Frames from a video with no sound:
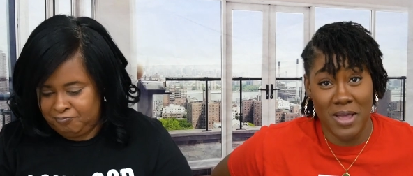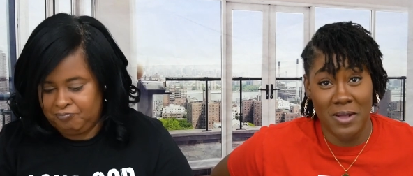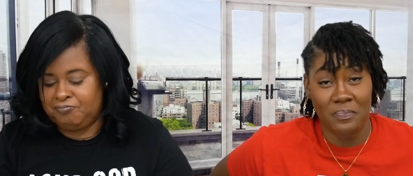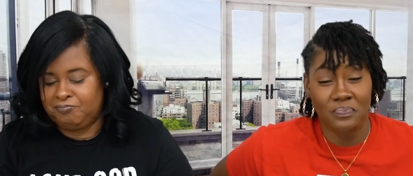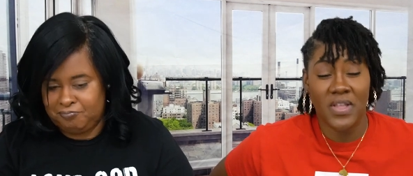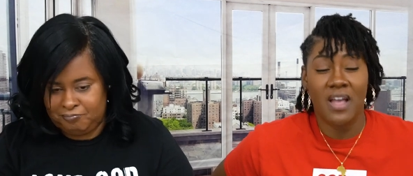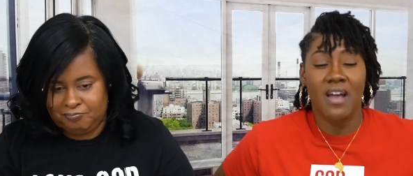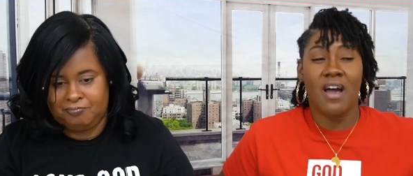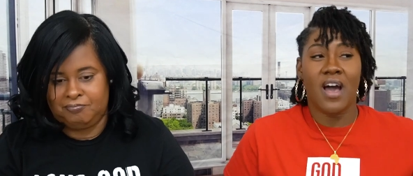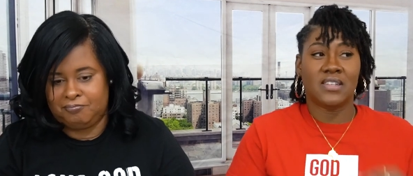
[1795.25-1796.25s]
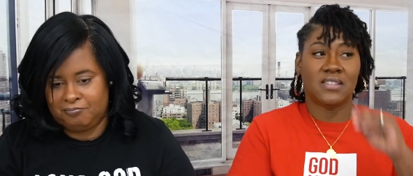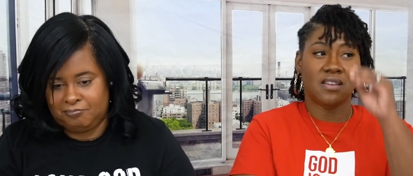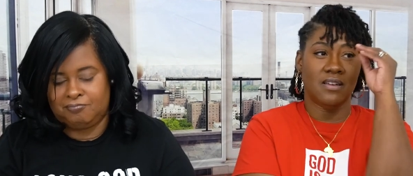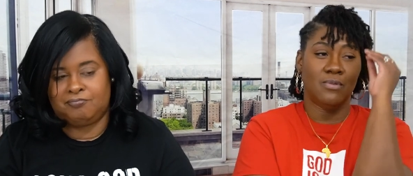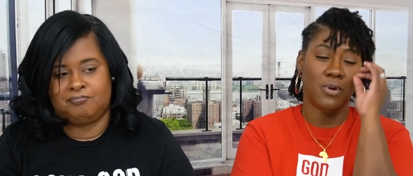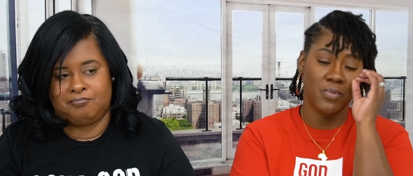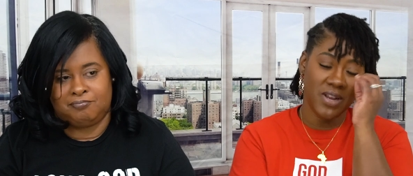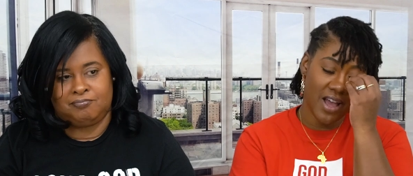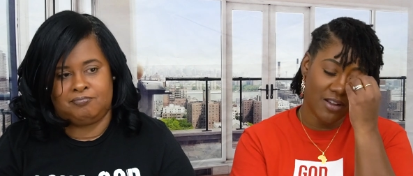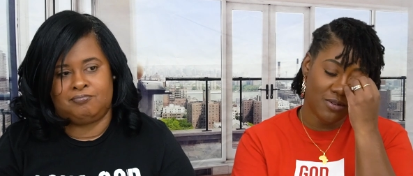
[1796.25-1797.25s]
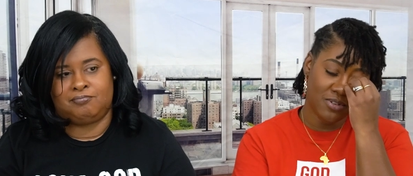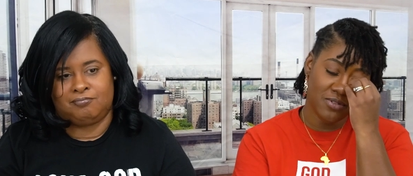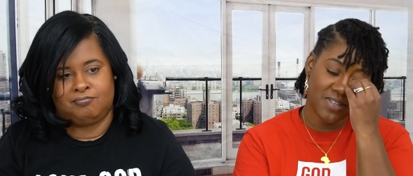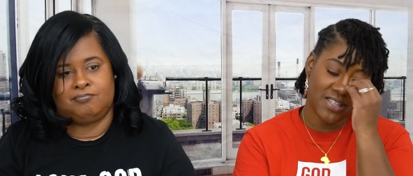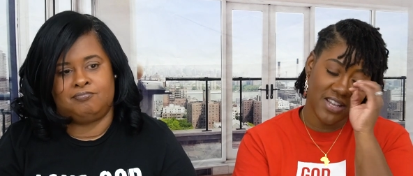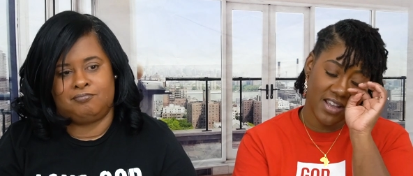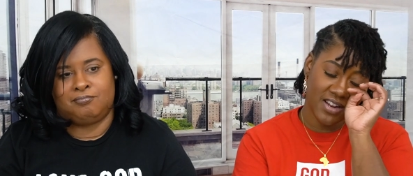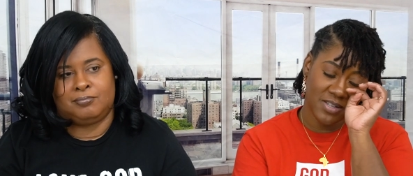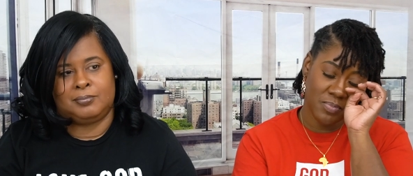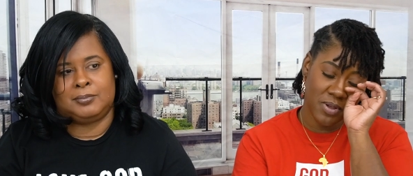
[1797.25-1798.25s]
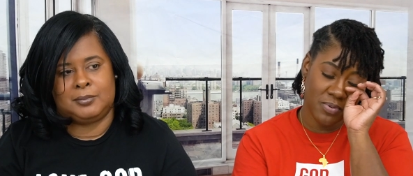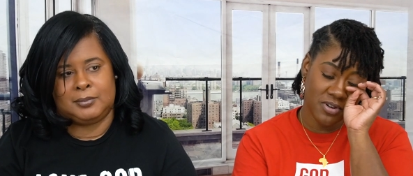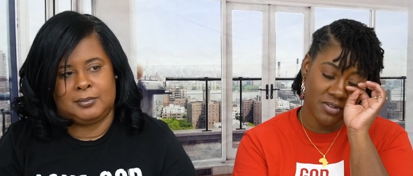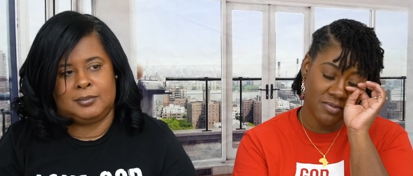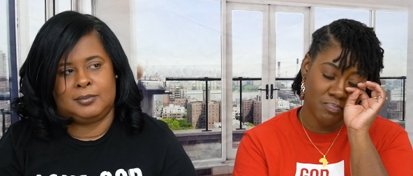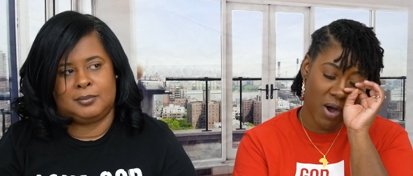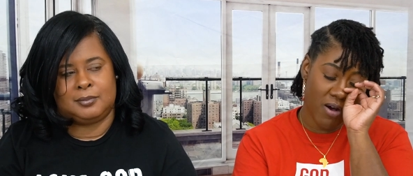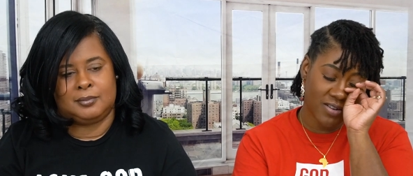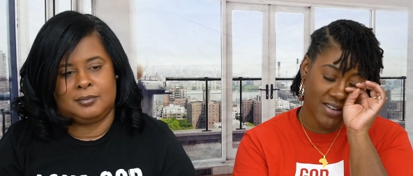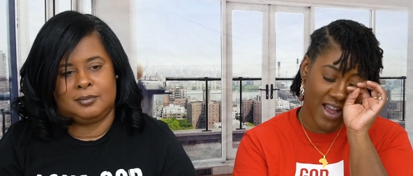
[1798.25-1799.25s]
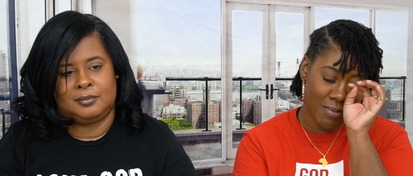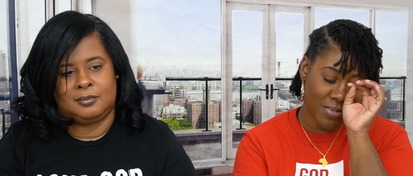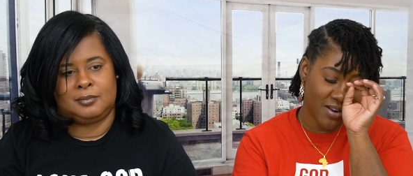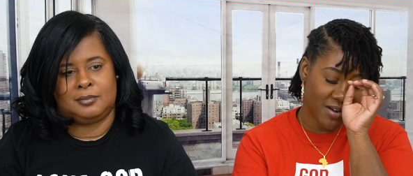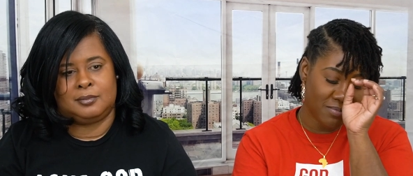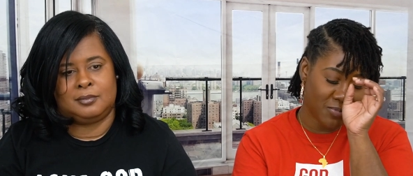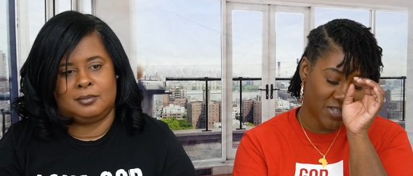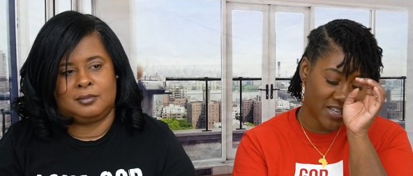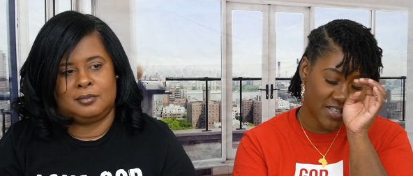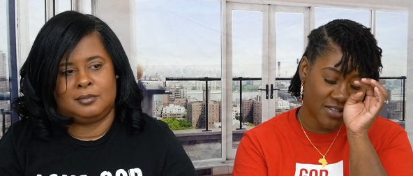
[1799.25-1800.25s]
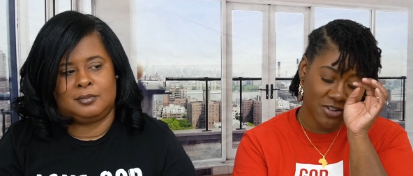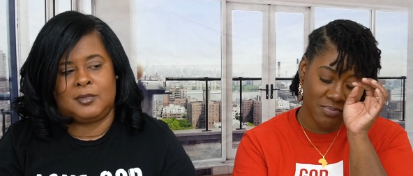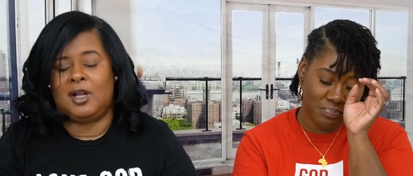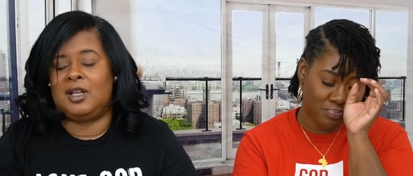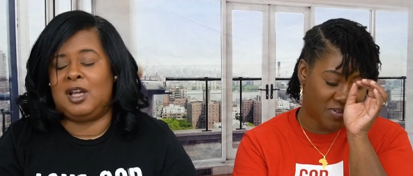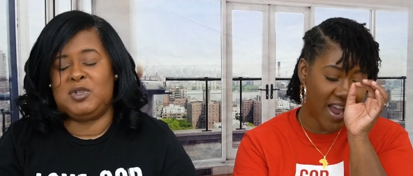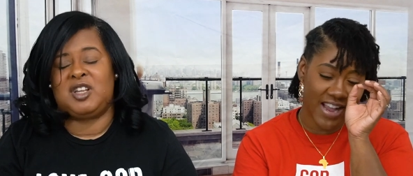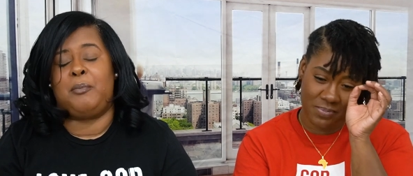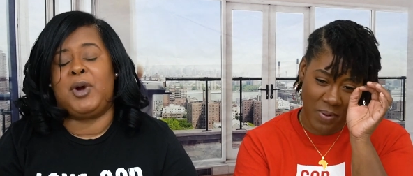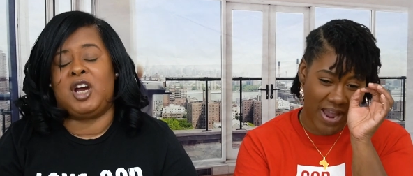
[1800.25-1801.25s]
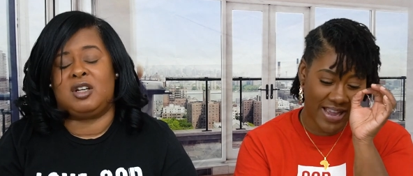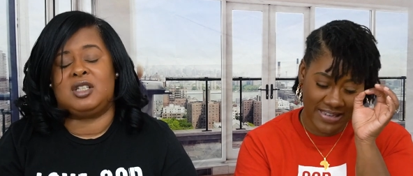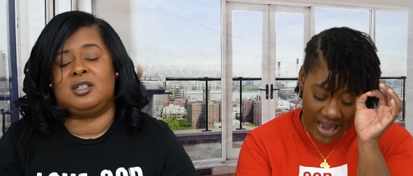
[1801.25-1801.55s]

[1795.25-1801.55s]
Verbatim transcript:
Speaker 1: me? Mm-hmm. I said, what we not gonna do is tear these people good ball diamond up with these good
Speaker 2: taxpaying